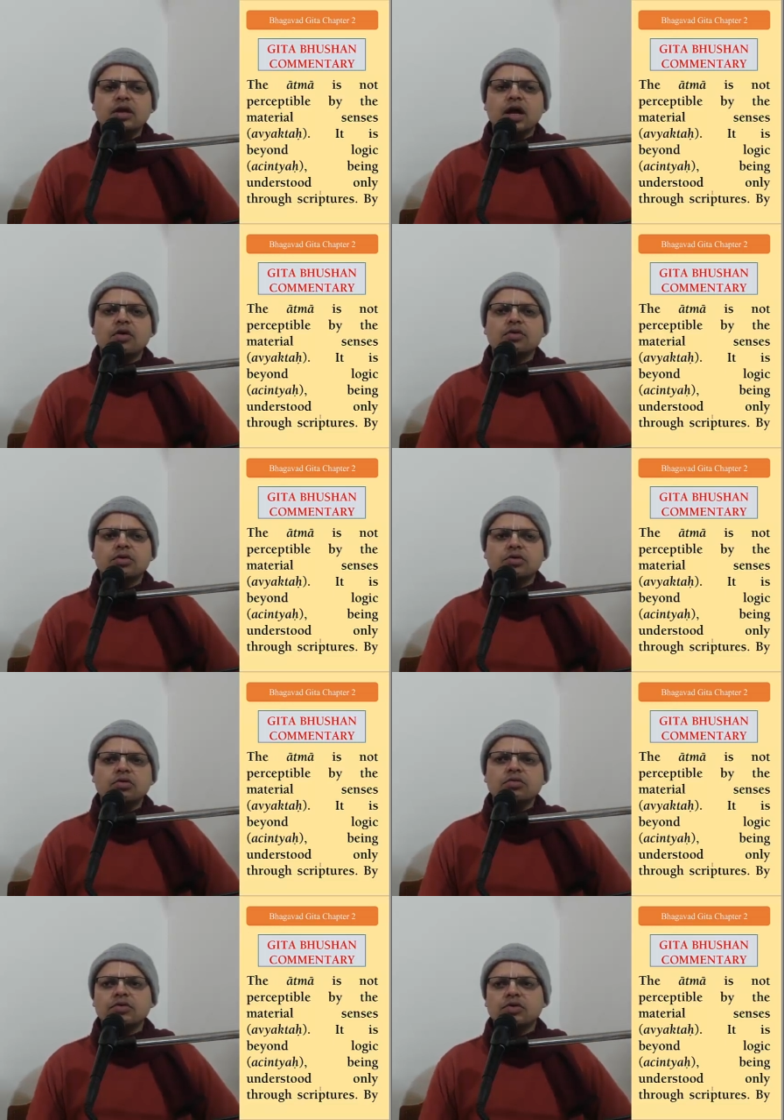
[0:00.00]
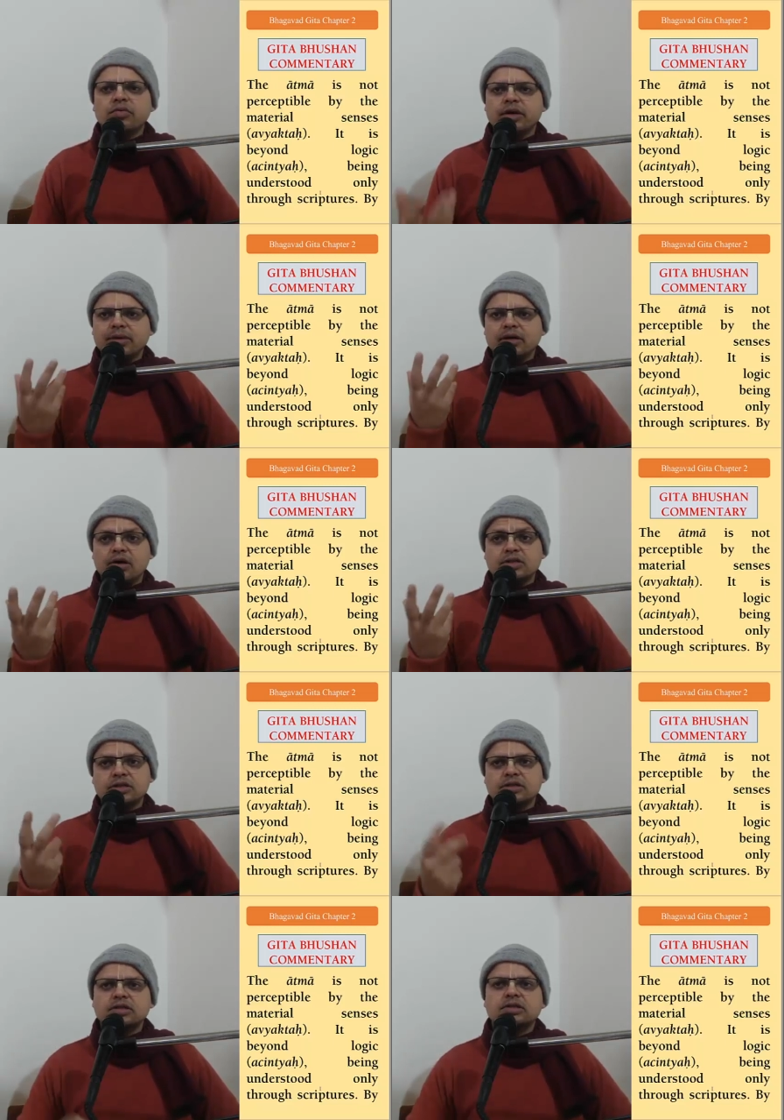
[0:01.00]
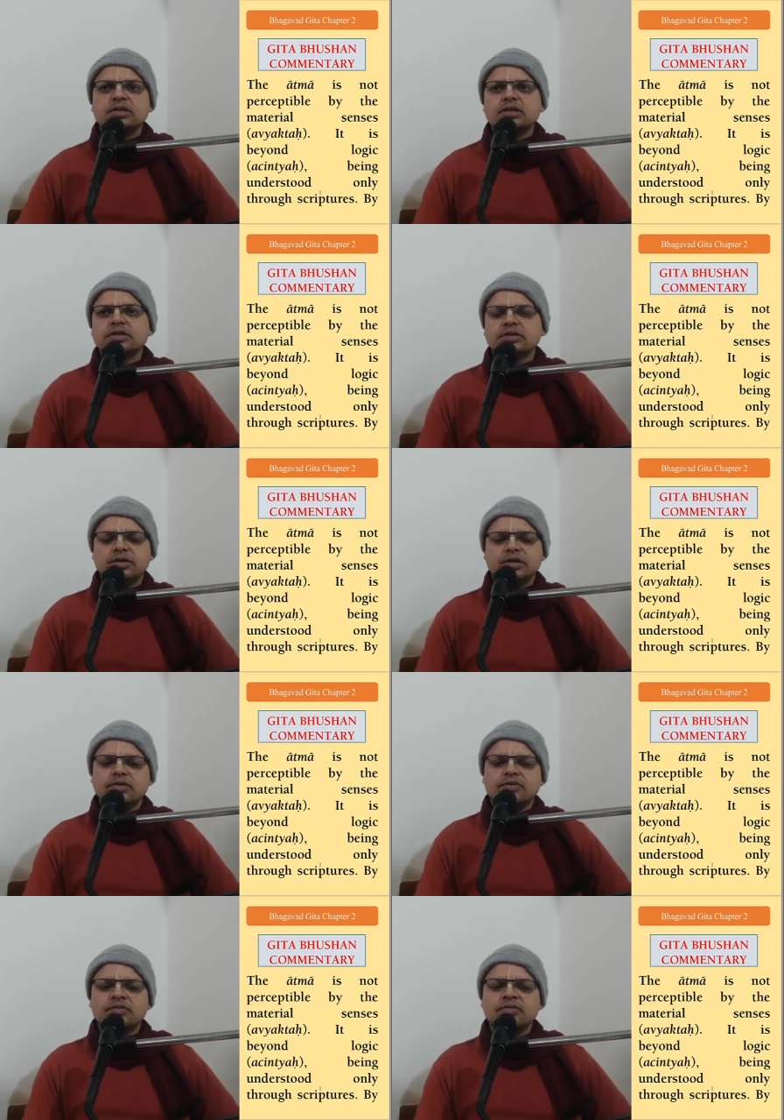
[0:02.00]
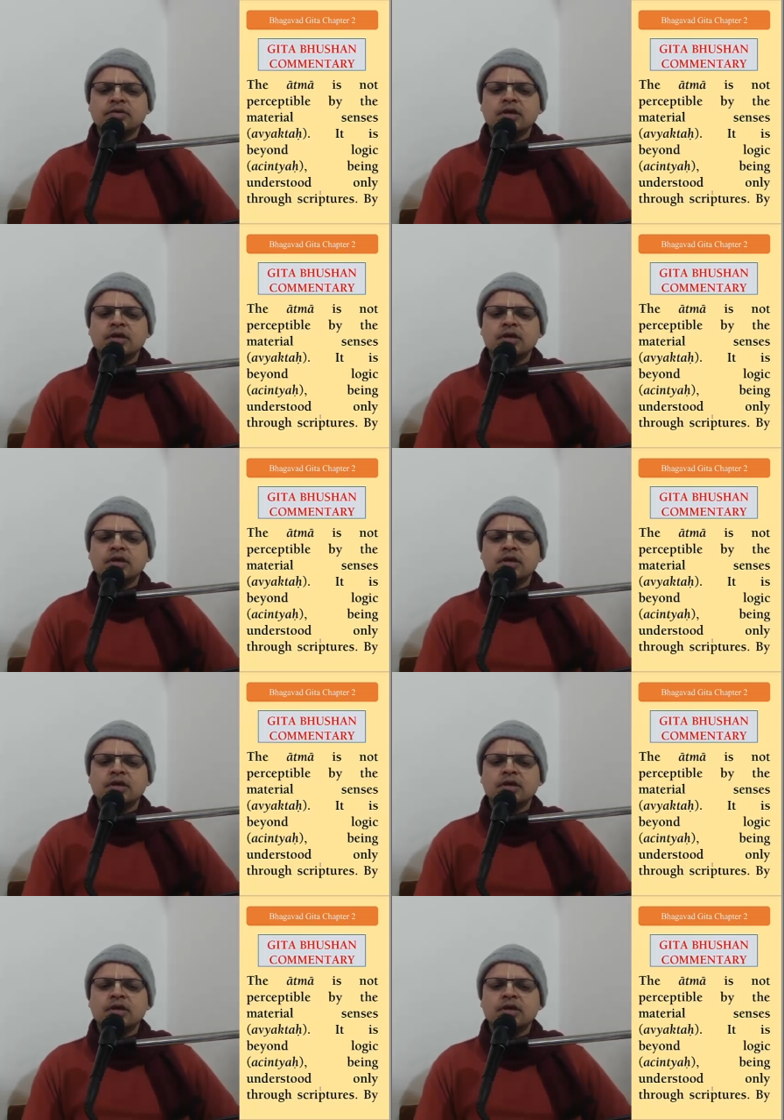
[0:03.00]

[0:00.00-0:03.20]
How do you know? We know it by consciousness. Yes.